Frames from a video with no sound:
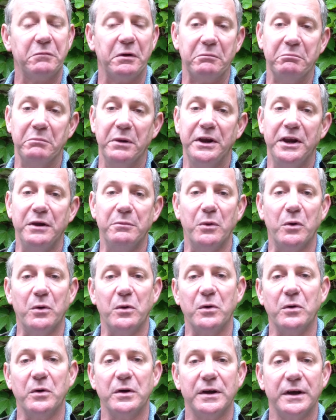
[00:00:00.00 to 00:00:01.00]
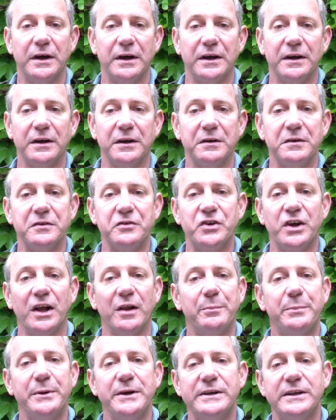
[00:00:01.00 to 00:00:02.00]
many more
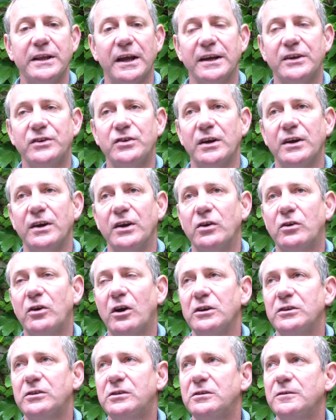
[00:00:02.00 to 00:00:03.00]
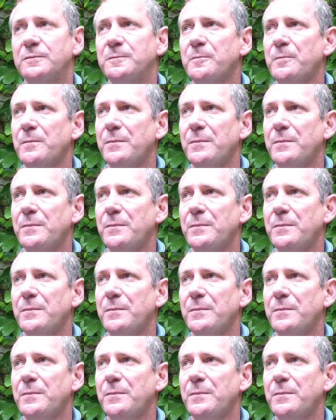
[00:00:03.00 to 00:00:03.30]
GLPs like Charing Cross,